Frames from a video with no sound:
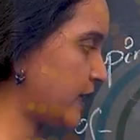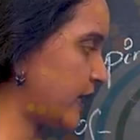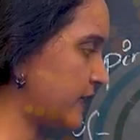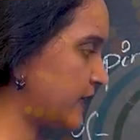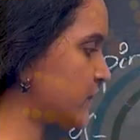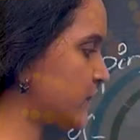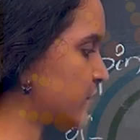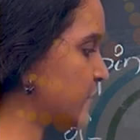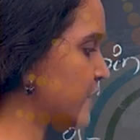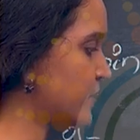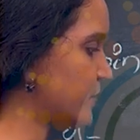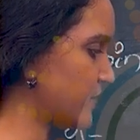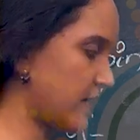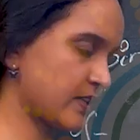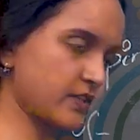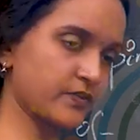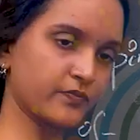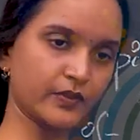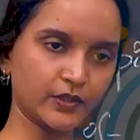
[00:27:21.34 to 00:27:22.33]
energy is
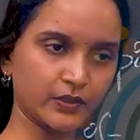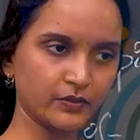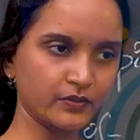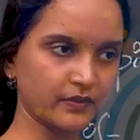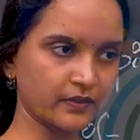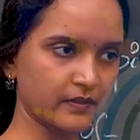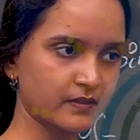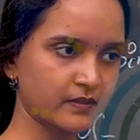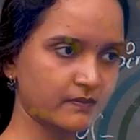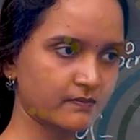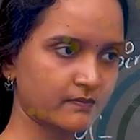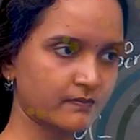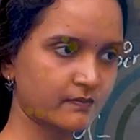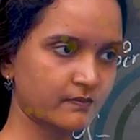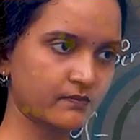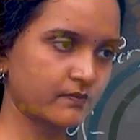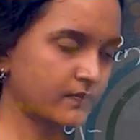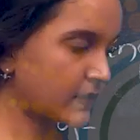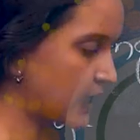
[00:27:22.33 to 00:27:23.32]
transferred to this.
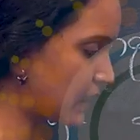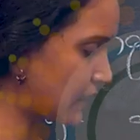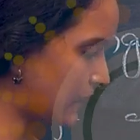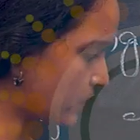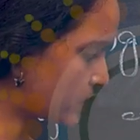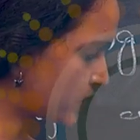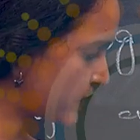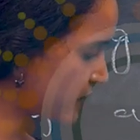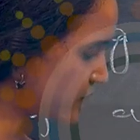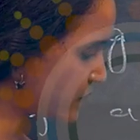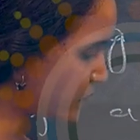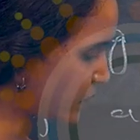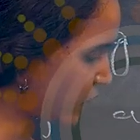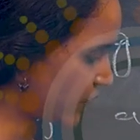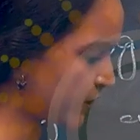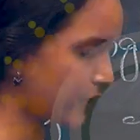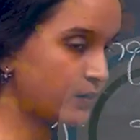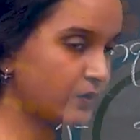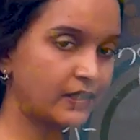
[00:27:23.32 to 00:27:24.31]
Now this
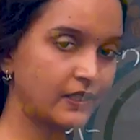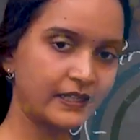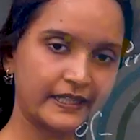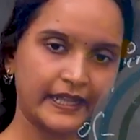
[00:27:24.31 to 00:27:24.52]
molecule